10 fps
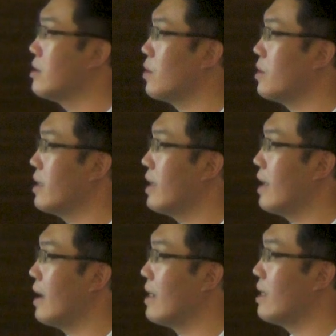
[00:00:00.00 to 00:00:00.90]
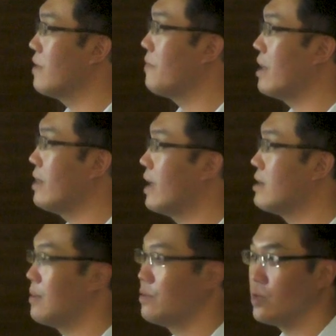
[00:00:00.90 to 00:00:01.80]
so they can identify there
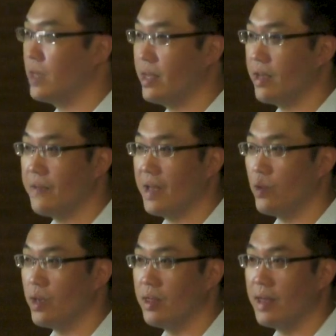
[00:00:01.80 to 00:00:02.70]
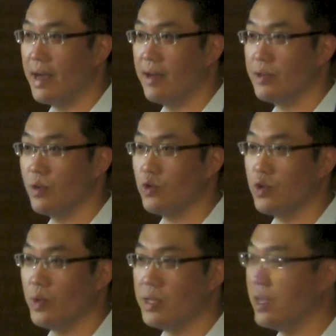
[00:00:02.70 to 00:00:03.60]
are some genetic variant they are
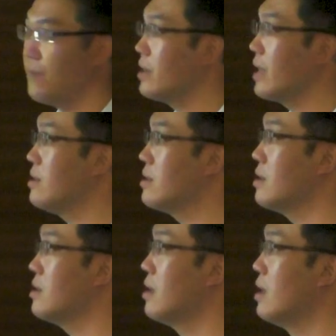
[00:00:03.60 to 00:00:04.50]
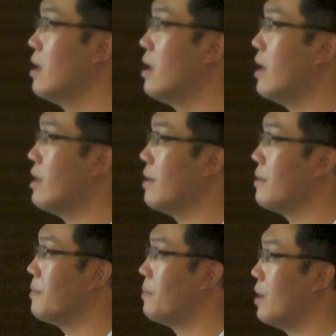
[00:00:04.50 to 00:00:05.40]
associated with liver cancer, and
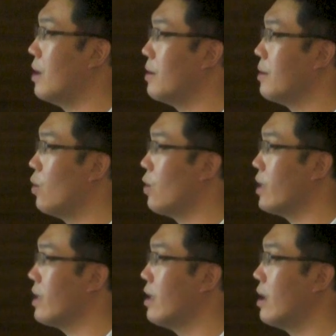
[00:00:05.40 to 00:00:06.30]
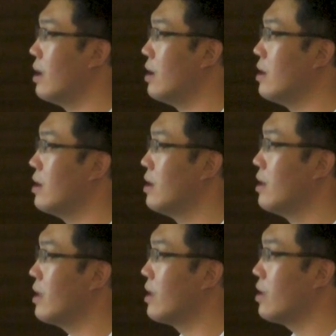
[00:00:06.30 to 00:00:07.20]
then when we
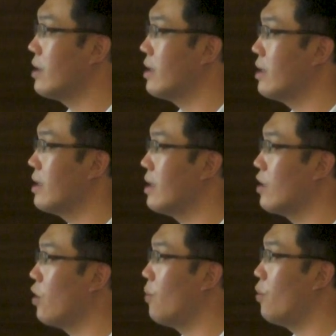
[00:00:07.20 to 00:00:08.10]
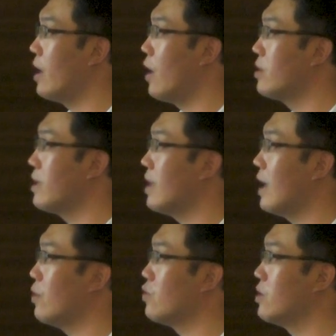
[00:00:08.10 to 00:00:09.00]
incorporate our
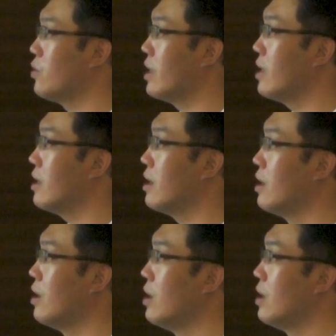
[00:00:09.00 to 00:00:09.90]
data we generate here,